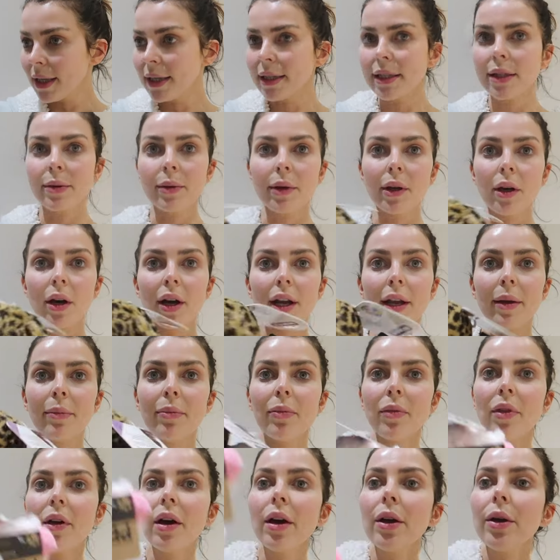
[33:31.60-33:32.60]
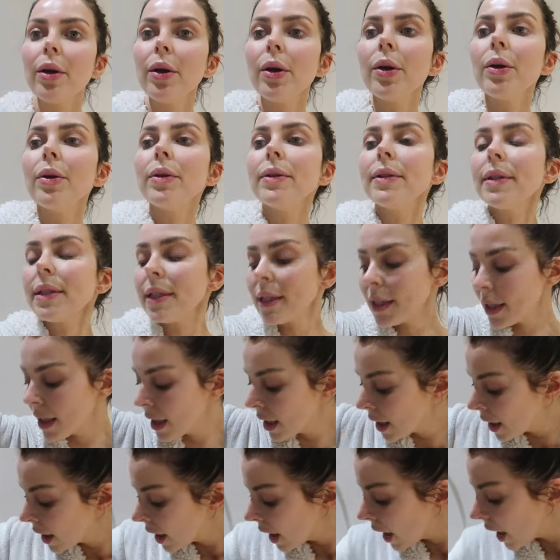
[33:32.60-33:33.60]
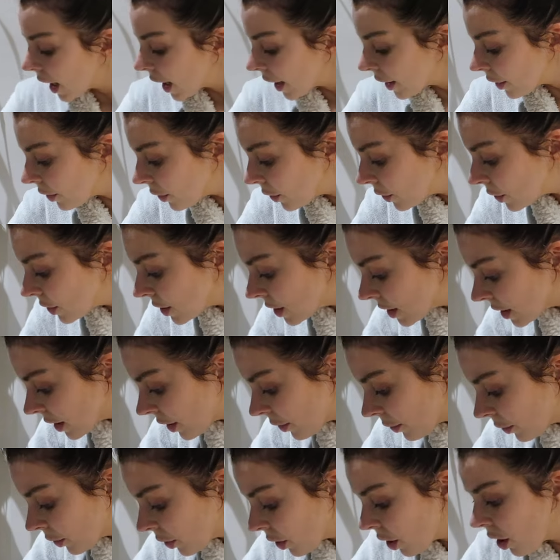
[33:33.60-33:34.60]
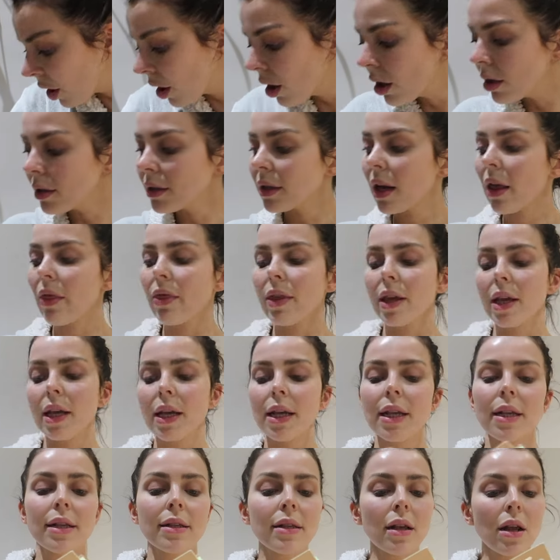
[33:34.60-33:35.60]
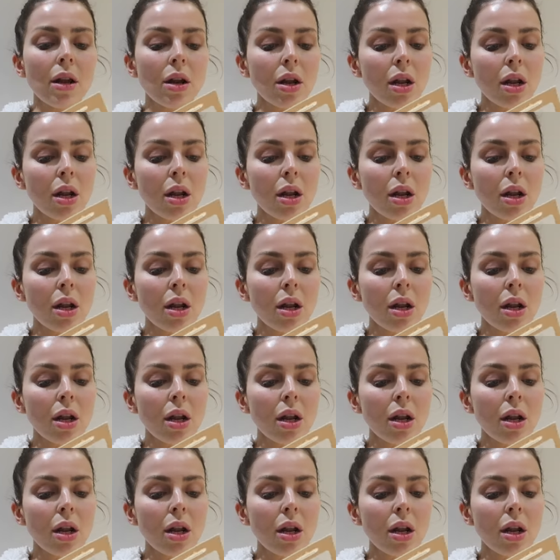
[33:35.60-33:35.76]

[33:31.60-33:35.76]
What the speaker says: So we've got some of those. I also got these